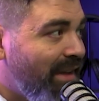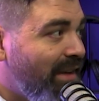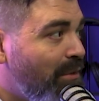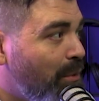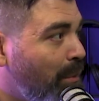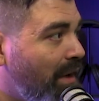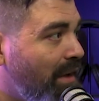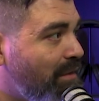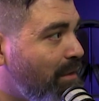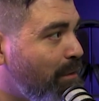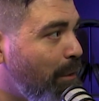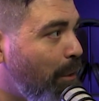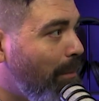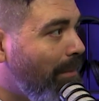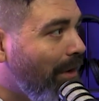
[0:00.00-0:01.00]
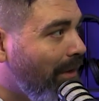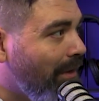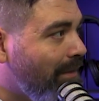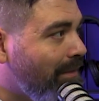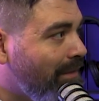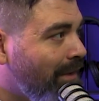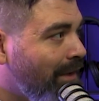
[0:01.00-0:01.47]
even when it's a slow
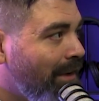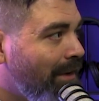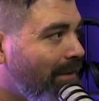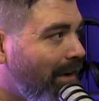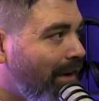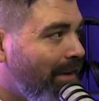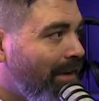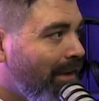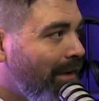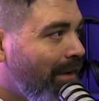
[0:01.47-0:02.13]
burn, right?